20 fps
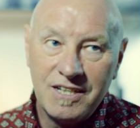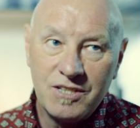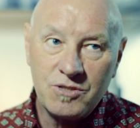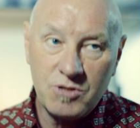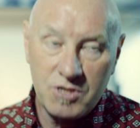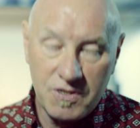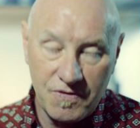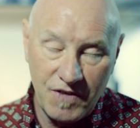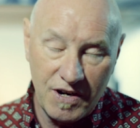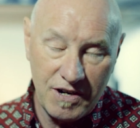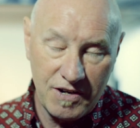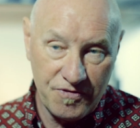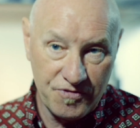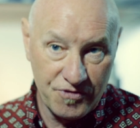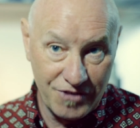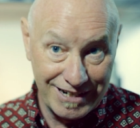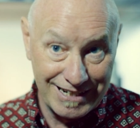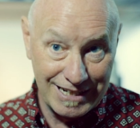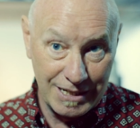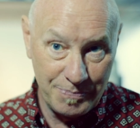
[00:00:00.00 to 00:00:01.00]
So it's a very
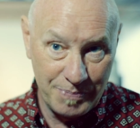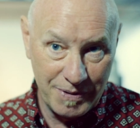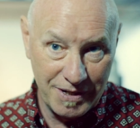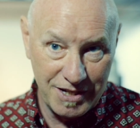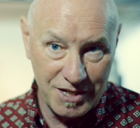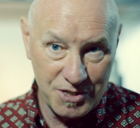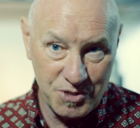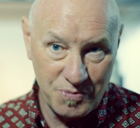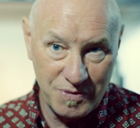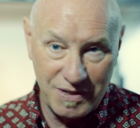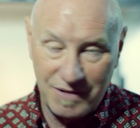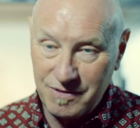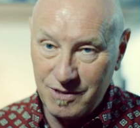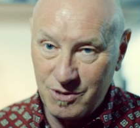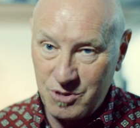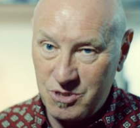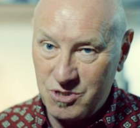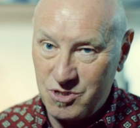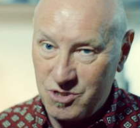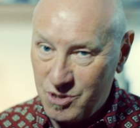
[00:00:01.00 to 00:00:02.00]
friendly place. We have
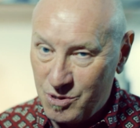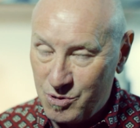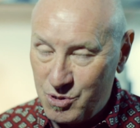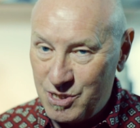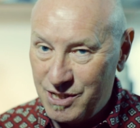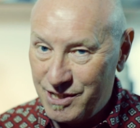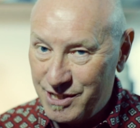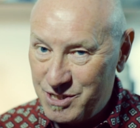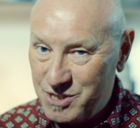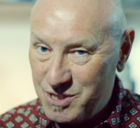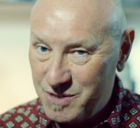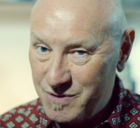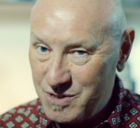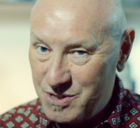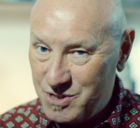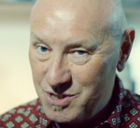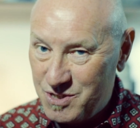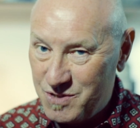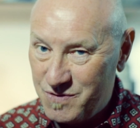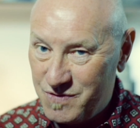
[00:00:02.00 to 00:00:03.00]
lots of social
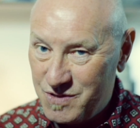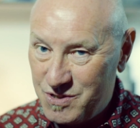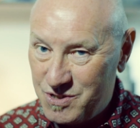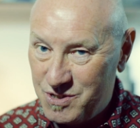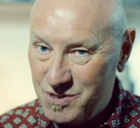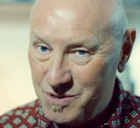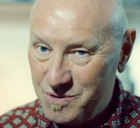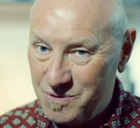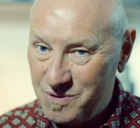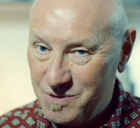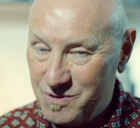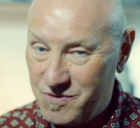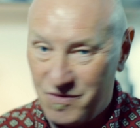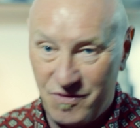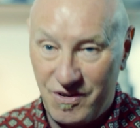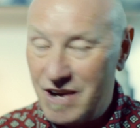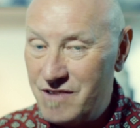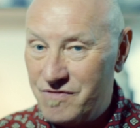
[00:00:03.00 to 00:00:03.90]
activities for students, for